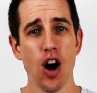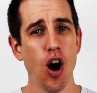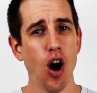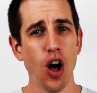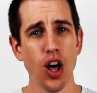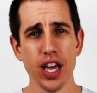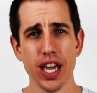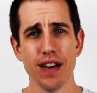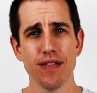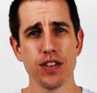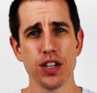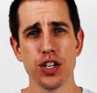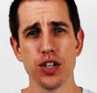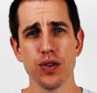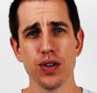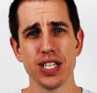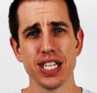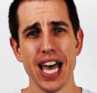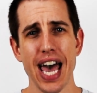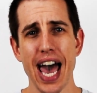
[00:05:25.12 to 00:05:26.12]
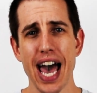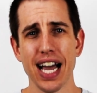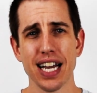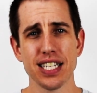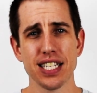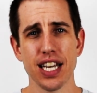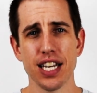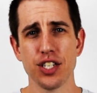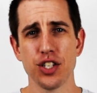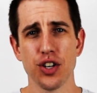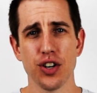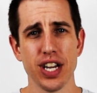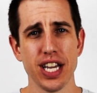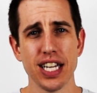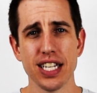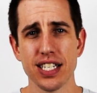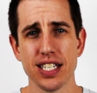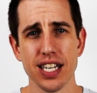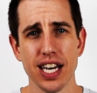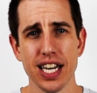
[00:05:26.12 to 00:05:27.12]
All you have to do is access your
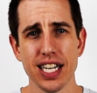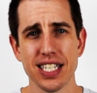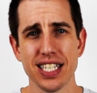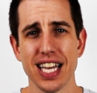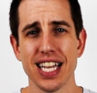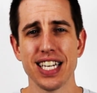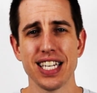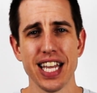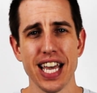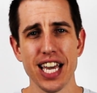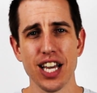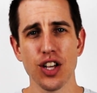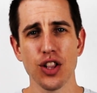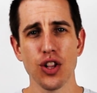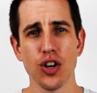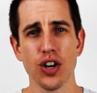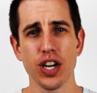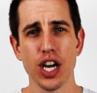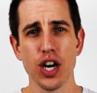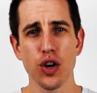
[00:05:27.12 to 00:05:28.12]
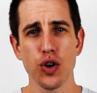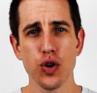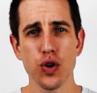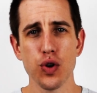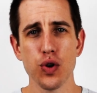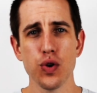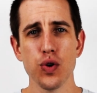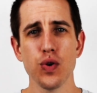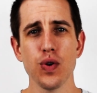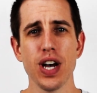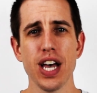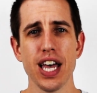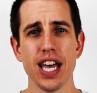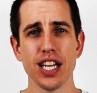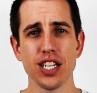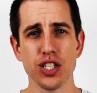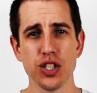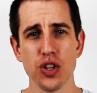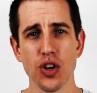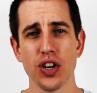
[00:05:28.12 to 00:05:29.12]
insights and take a look at who
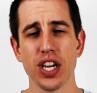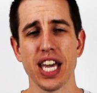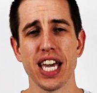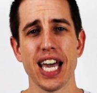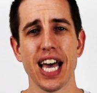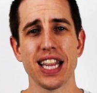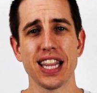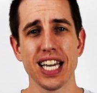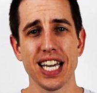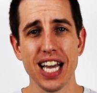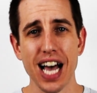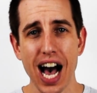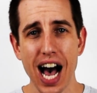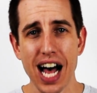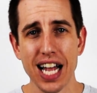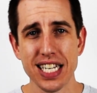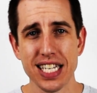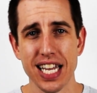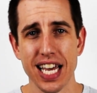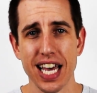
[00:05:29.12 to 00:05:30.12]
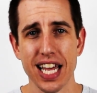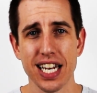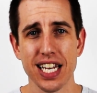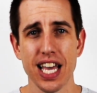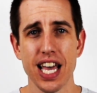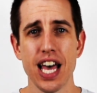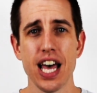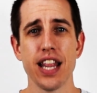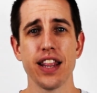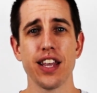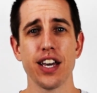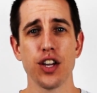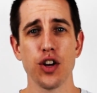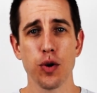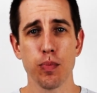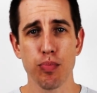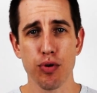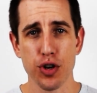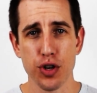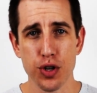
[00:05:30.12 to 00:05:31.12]
is looking at the content that
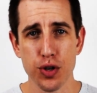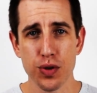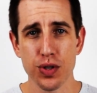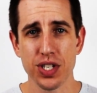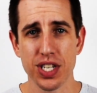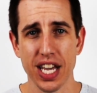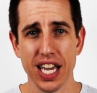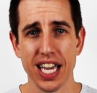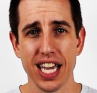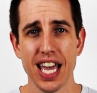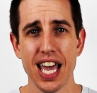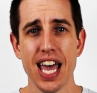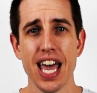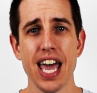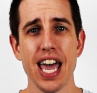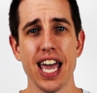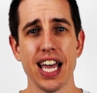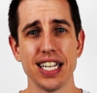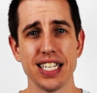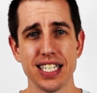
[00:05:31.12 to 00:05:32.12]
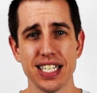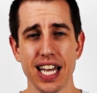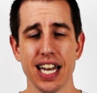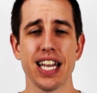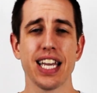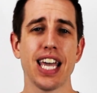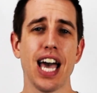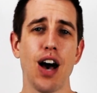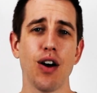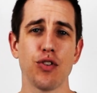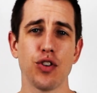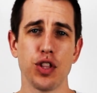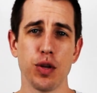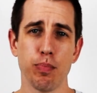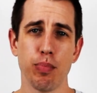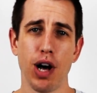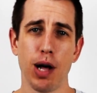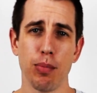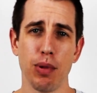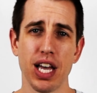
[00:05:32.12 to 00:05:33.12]
you're producing and sending out to the
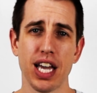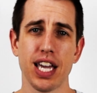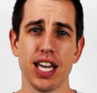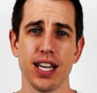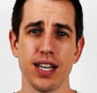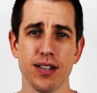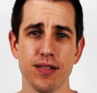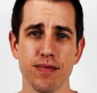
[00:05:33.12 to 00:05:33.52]
public.